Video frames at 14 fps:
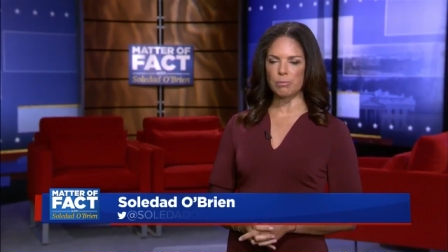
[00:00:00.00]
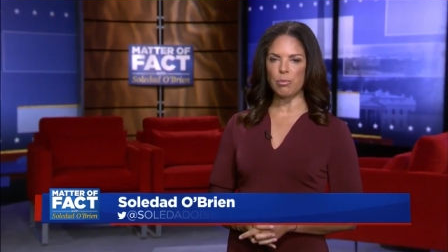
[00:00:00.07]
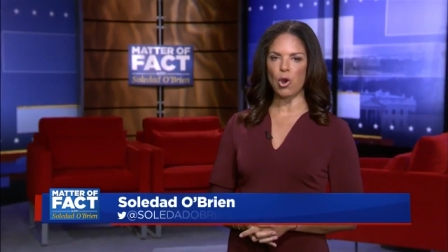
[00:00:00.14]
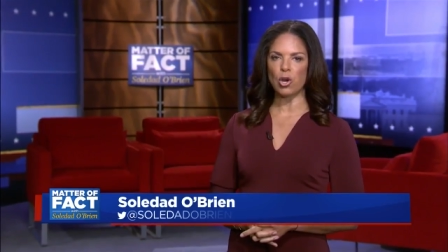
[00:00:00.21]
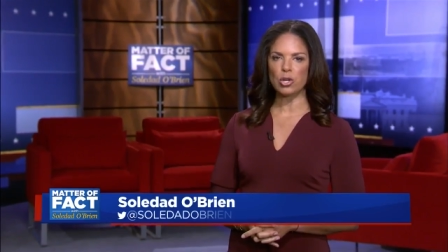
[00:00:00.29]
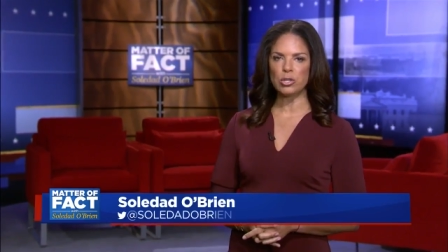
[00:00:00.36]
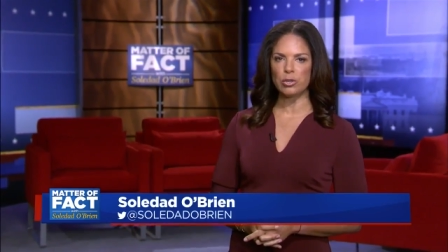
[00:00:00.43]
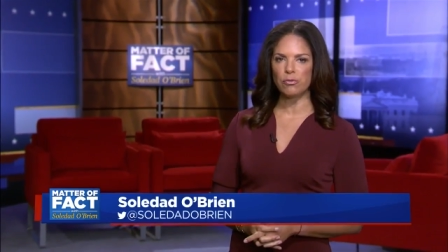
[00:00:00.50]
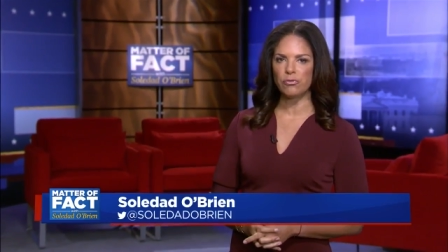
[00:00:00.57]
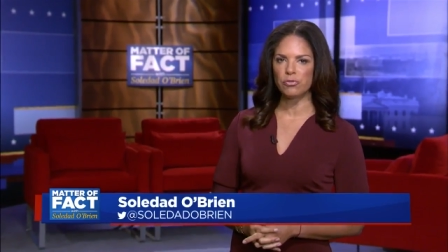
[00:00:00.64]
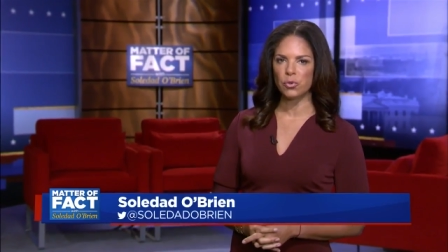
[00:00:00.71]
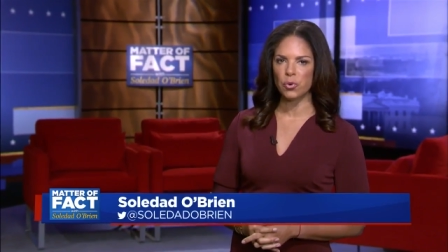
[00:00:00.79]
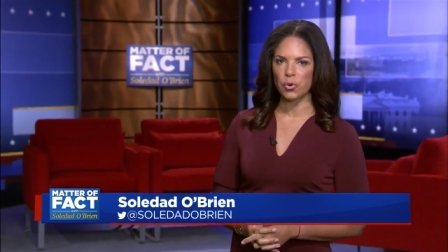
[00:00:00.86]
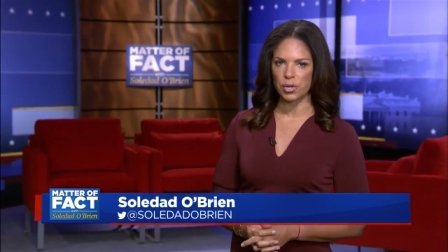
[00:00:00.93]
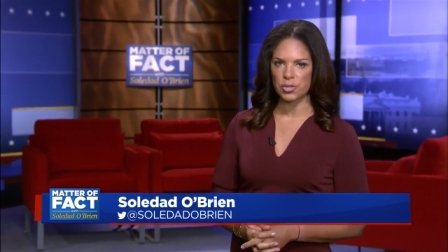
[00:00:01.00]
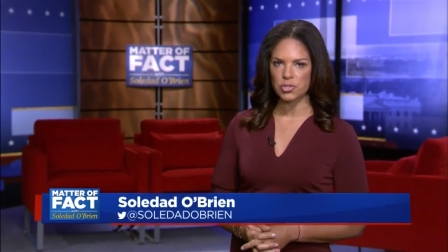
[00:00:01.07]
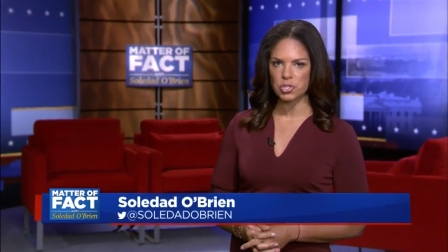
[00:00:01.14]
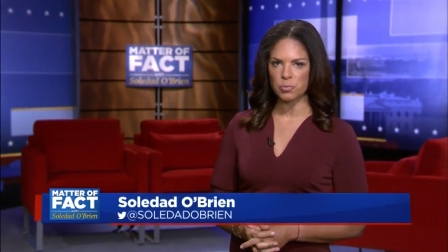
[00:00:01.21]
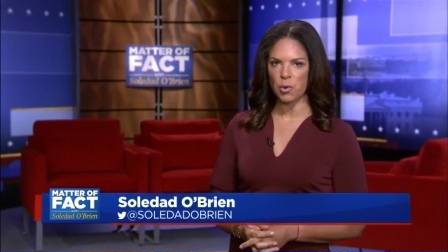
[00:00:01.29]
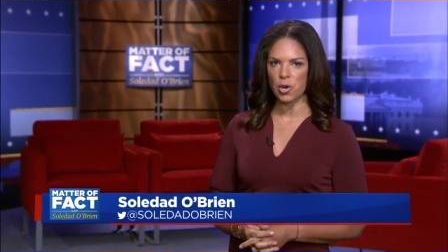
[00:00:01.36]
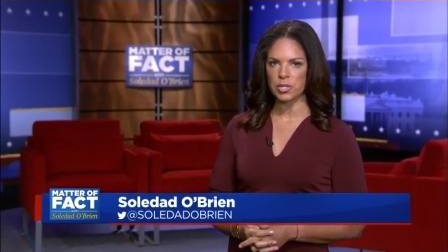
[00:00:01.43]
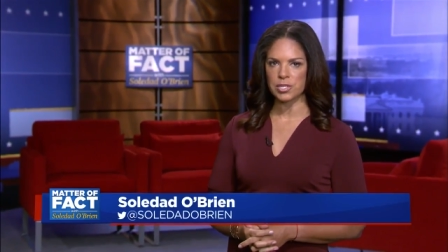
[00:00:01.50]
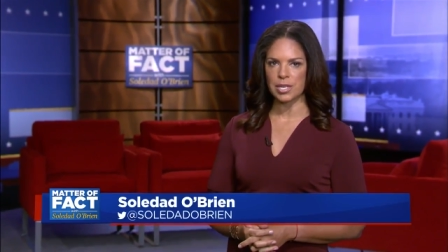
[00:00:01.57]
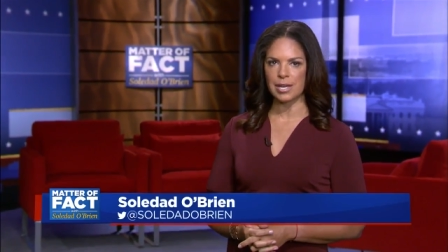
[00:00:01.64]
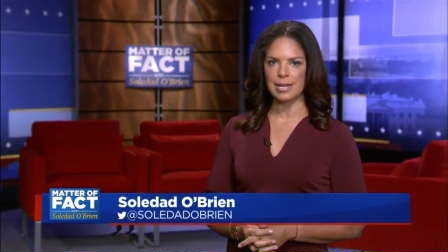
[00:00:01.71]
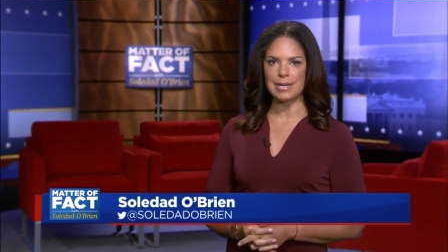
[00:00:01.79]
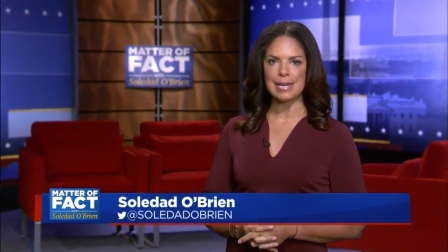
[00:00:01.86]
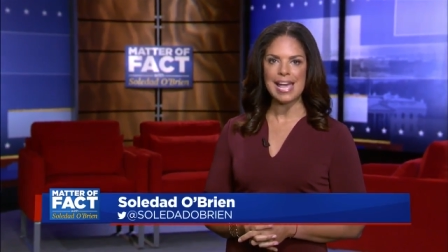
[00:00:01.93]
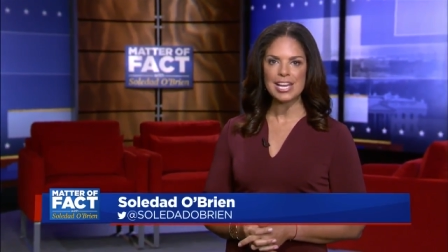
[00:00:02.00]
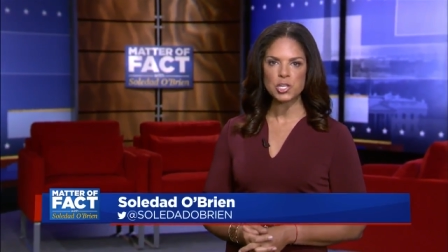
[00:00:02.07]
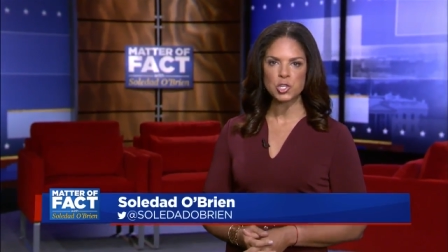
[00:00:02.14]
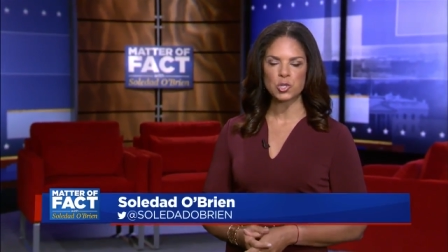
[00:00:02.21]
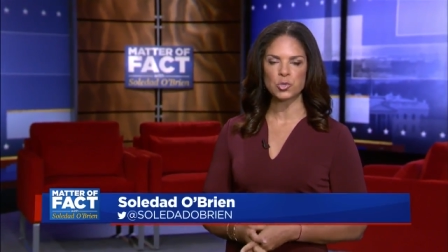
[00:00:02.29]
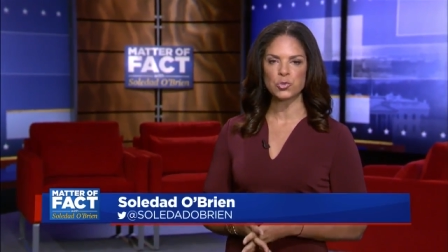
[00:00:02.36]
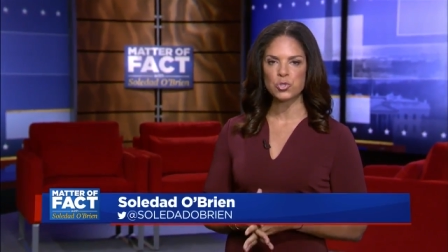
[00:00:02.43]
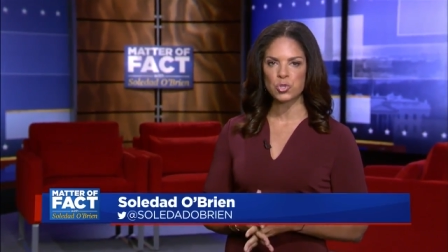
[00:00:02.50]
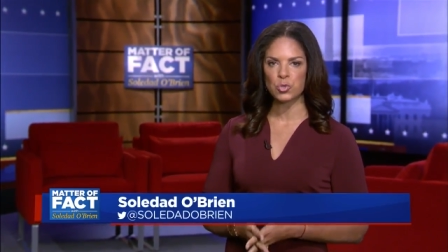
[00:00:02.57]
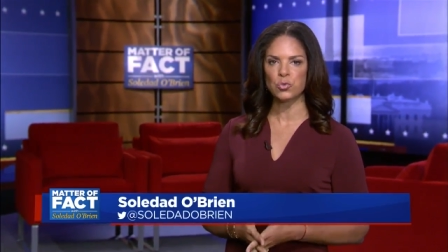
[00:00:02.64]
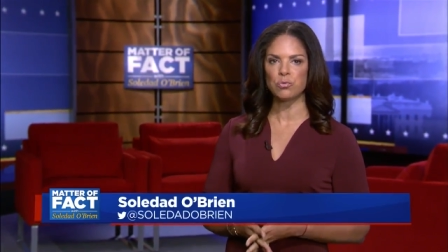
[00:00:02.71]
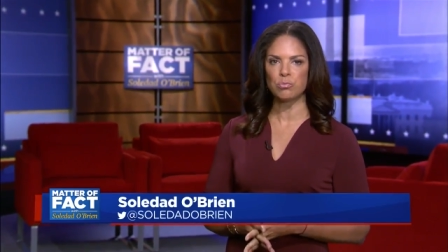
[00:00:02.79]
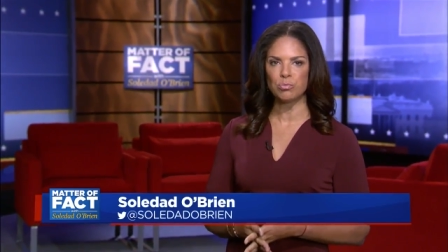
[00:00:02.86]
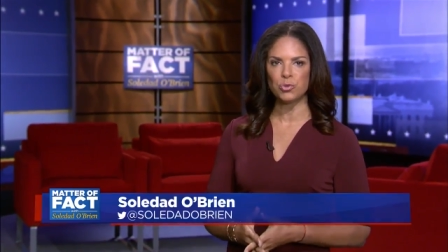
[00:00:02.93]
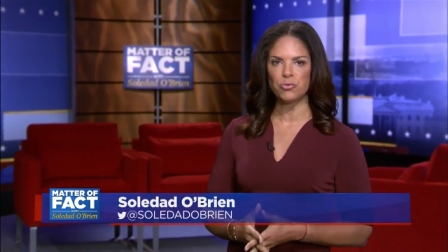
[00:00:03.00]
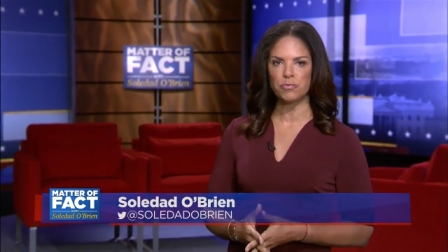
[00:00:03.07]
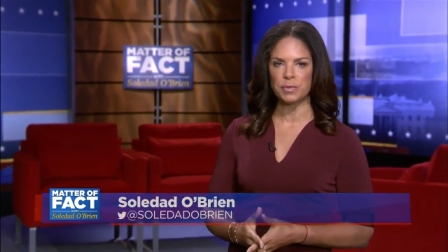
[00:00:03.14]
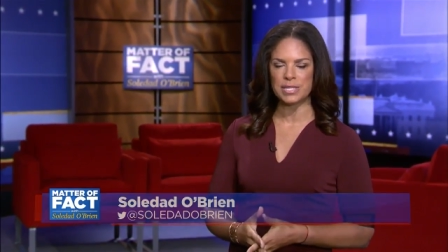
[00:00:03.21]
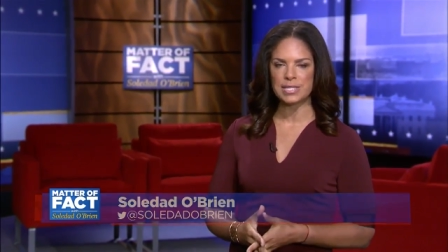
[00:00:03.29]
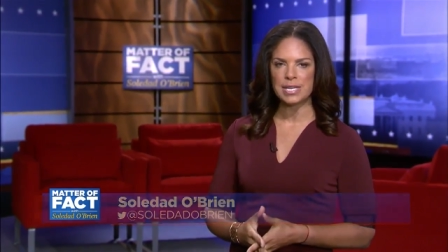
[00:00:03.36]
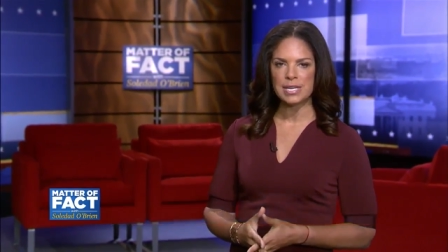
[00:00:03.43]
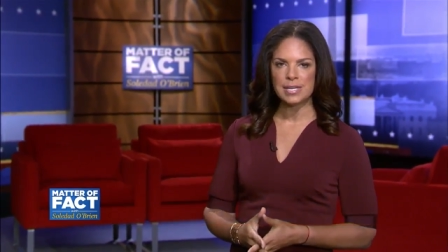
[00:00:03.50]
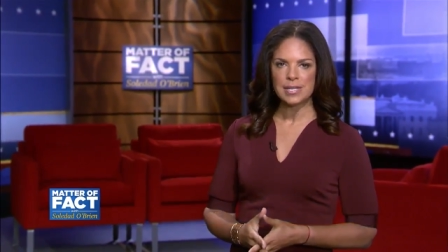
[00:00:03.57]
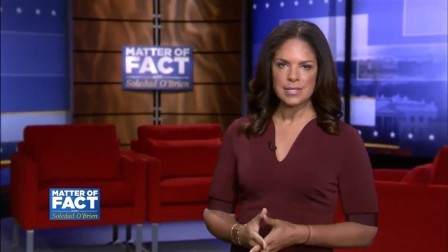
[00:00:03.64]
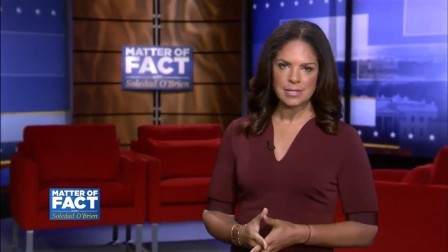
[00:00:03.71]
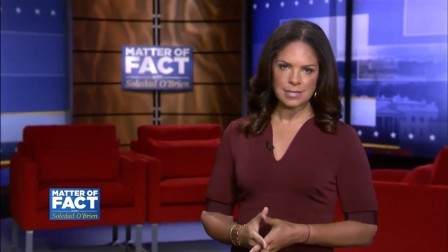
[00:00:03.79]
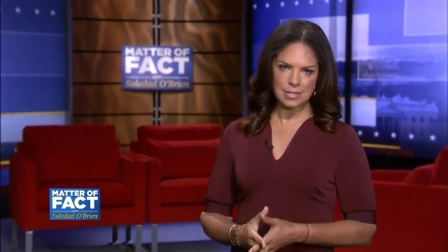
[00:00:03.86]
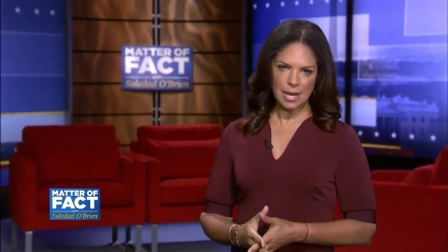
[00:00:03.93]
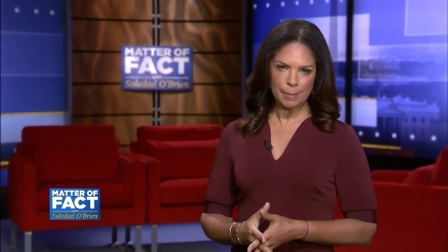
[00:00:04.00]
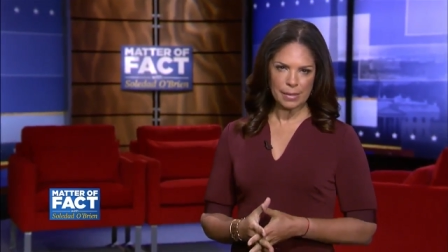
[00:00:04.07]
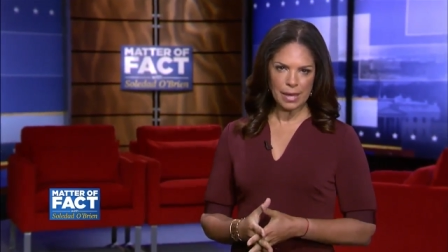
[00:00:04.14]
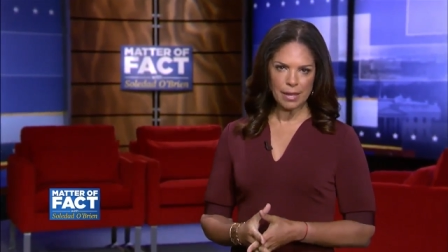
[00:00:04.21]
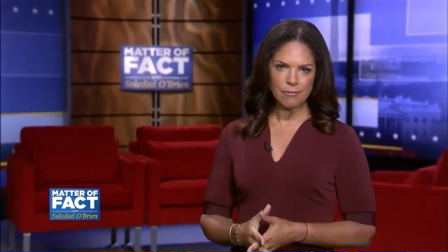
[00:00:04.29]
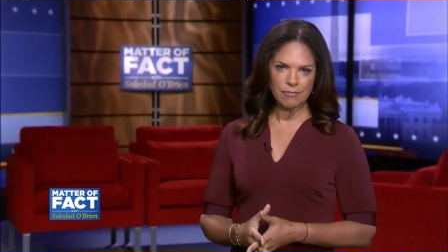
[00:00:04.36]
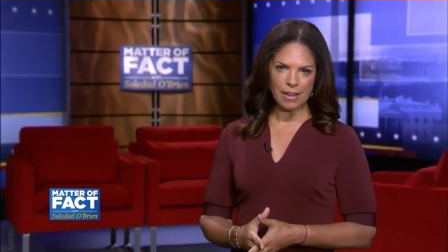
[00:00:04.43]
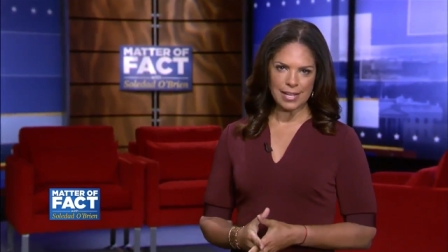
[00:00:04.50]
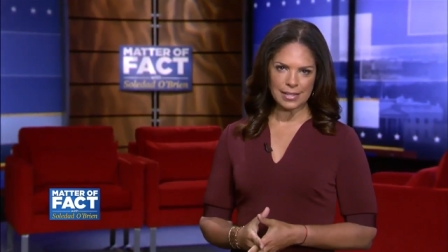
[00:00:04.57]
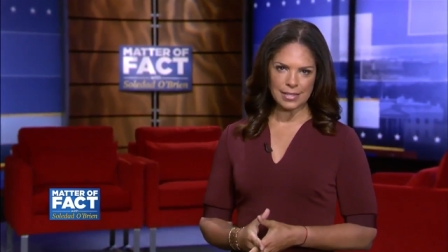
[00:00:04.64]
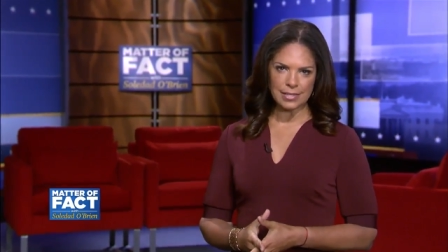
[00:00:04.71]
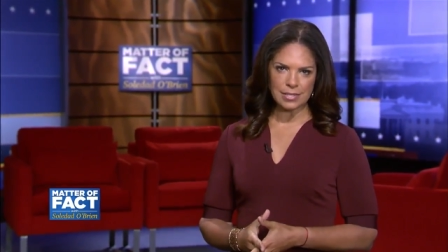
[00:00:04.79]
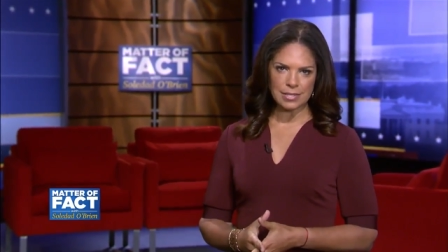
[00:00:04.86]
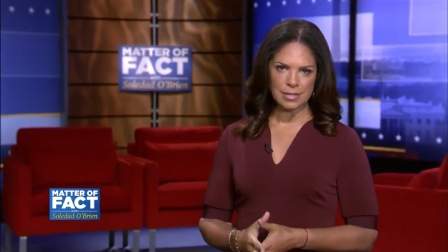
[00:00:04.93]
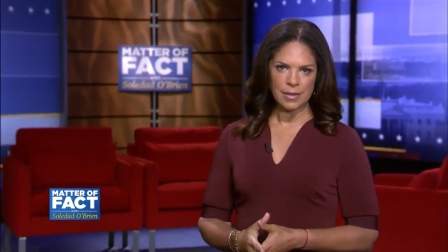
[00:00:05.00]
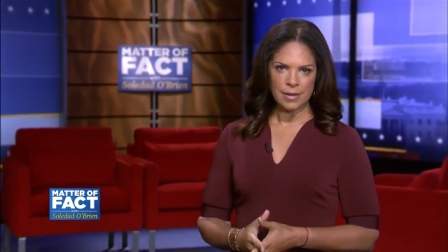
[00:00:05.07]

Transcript: in Parkland, Florida sparked a national student movement to stop gun violence.